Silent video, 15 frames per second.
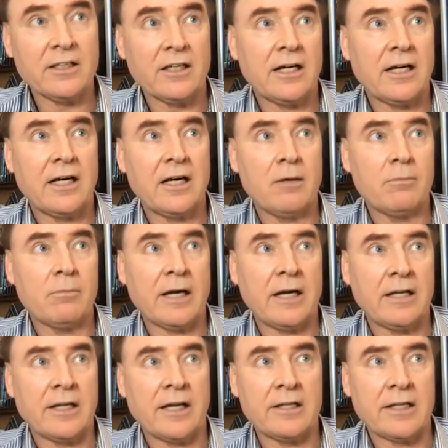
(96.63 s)

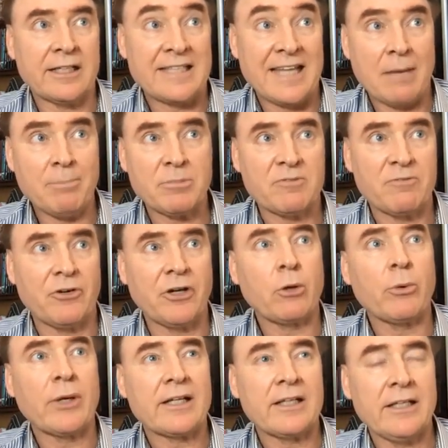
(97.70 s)
and adapt very
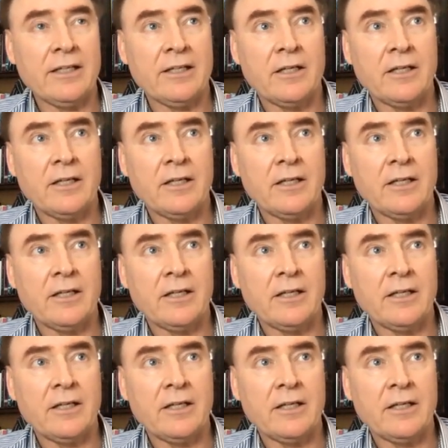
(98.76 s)
quickly.